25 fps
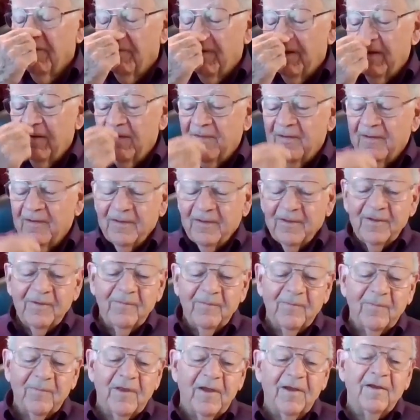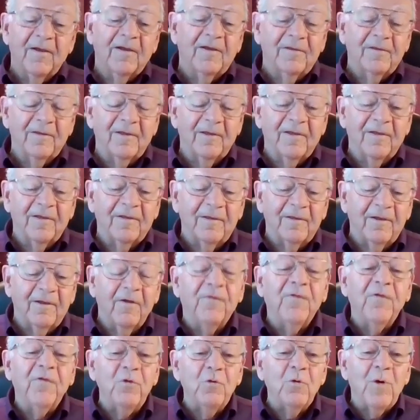well,
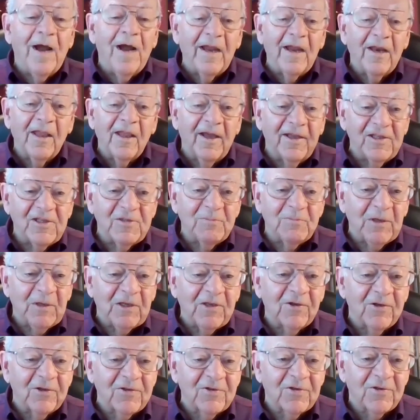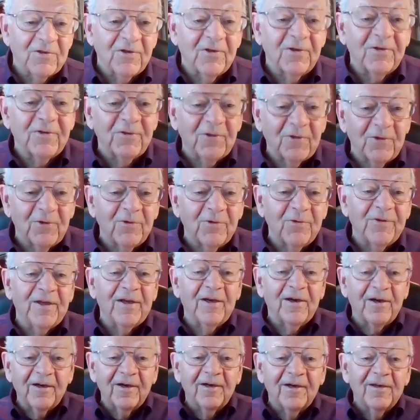a few highlights, because you know,
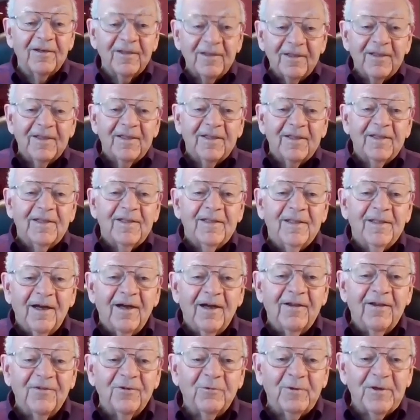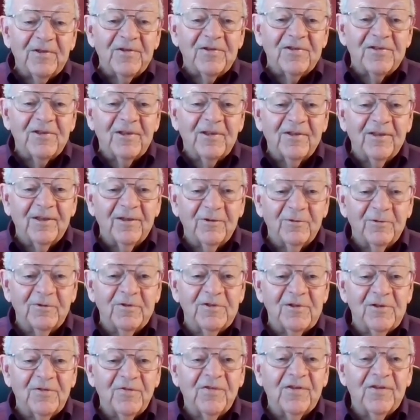there are hundreds and
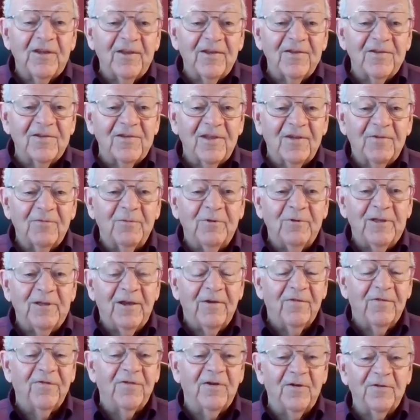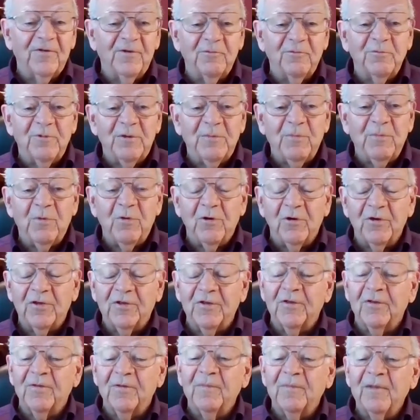hundreds of things that we have found and
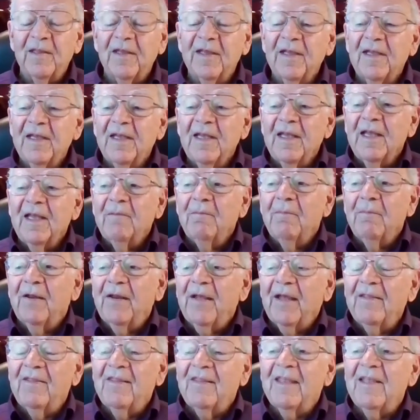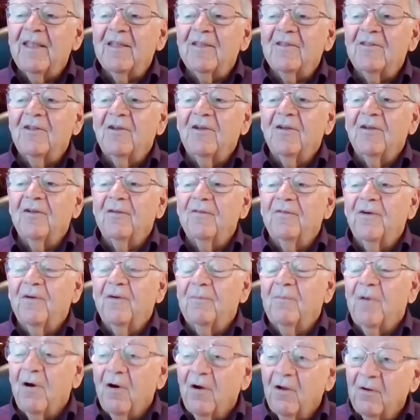reported. But I think that
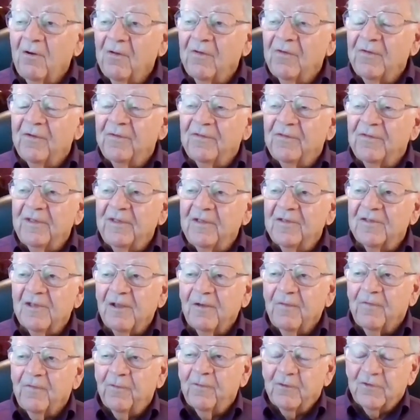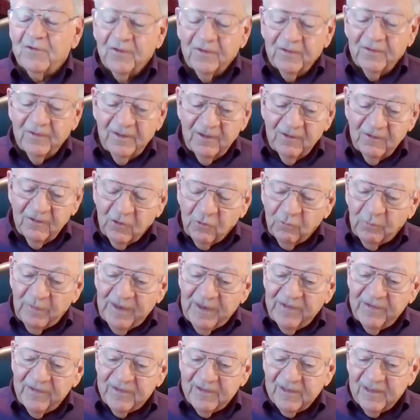from all of these efforts in
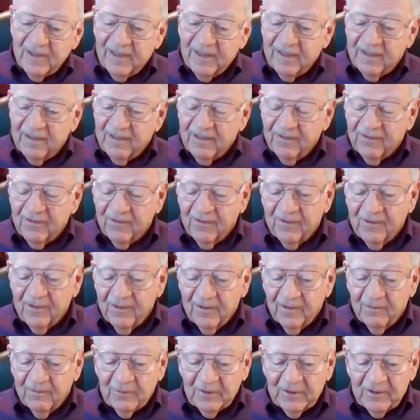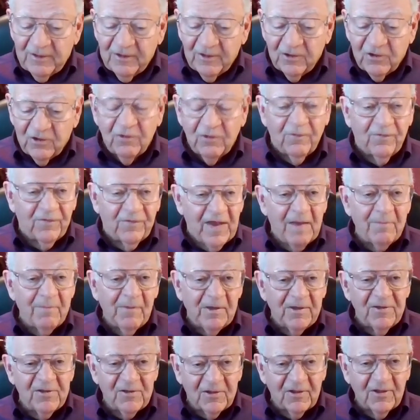twins and heritage, the
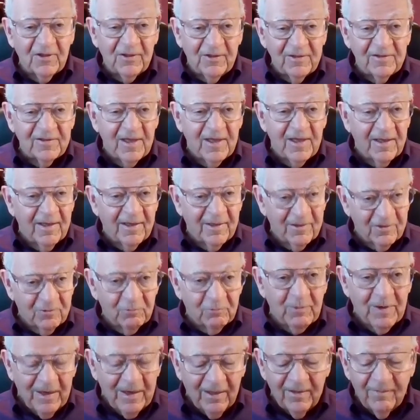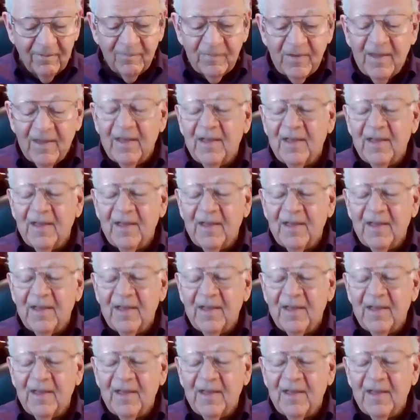family studies as well,